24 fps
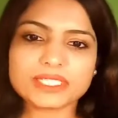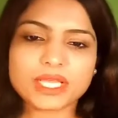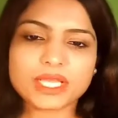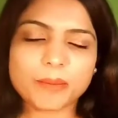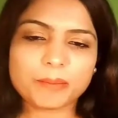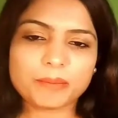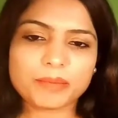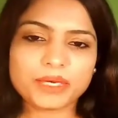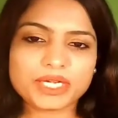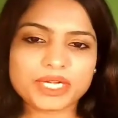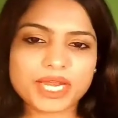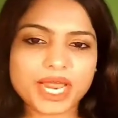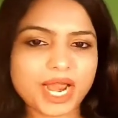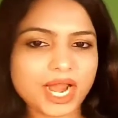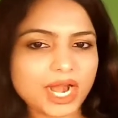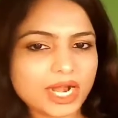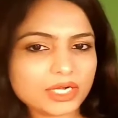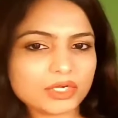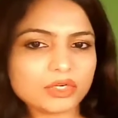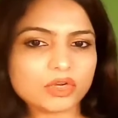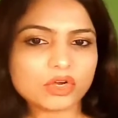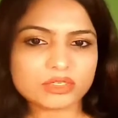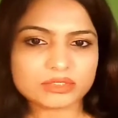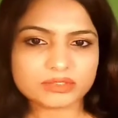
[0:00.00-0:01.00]
submit
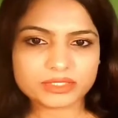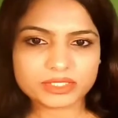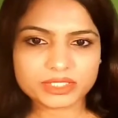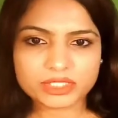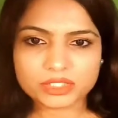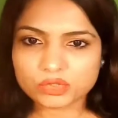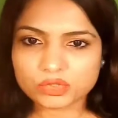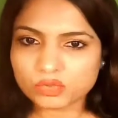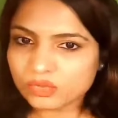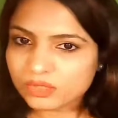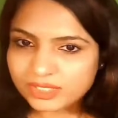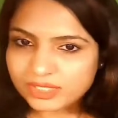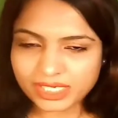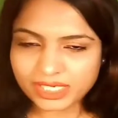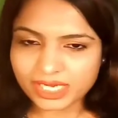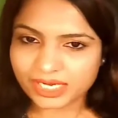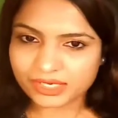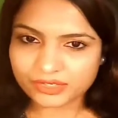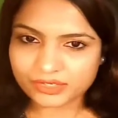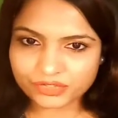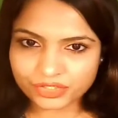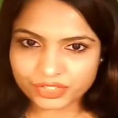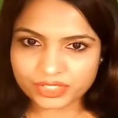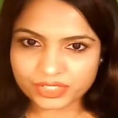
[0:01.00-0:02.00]
our dossier to
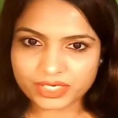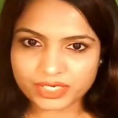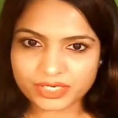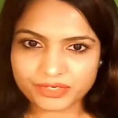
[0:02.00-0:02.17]
selected